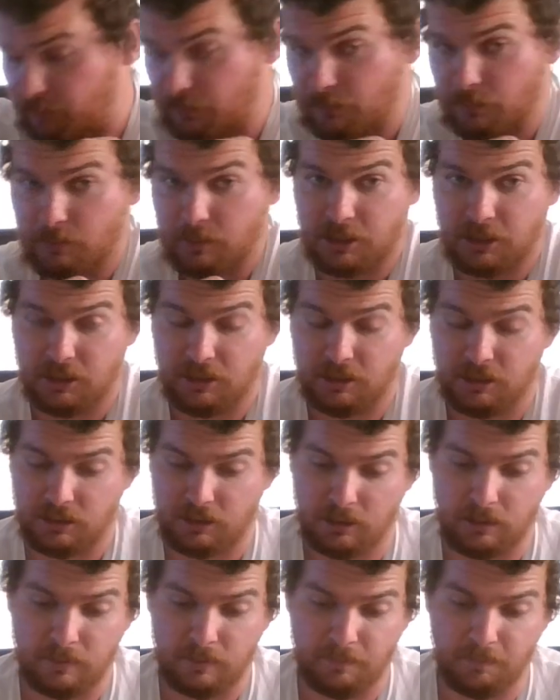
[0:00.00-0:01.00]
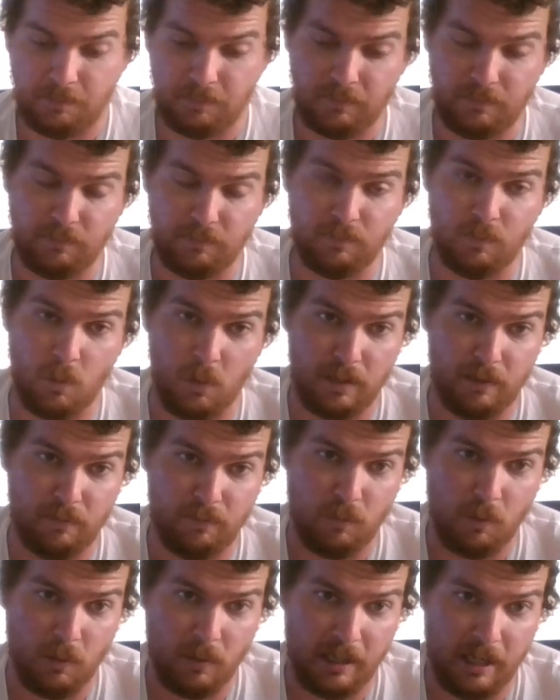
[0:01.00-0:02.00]
which is a
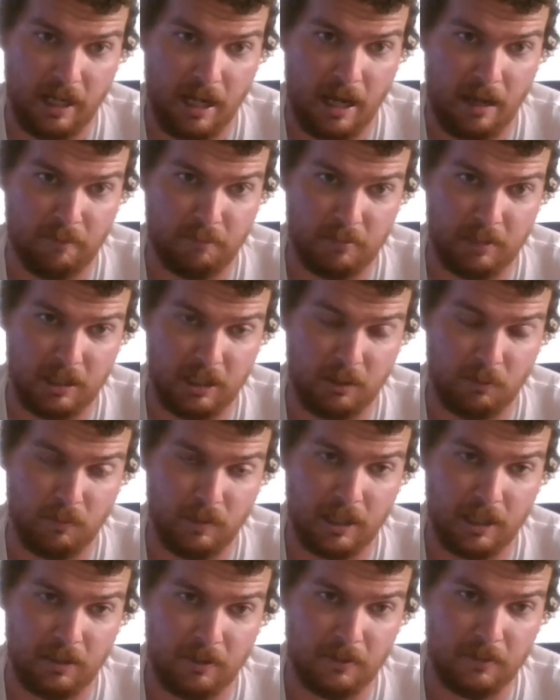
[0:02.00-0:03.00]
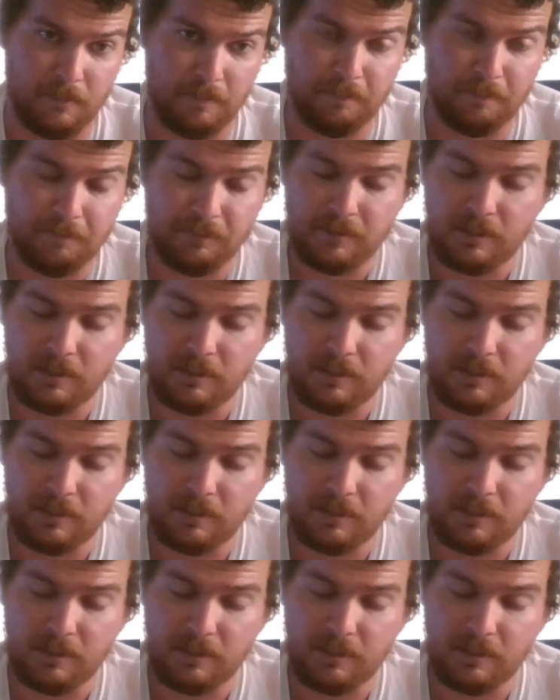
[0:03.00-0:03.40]
44 and a half minute record.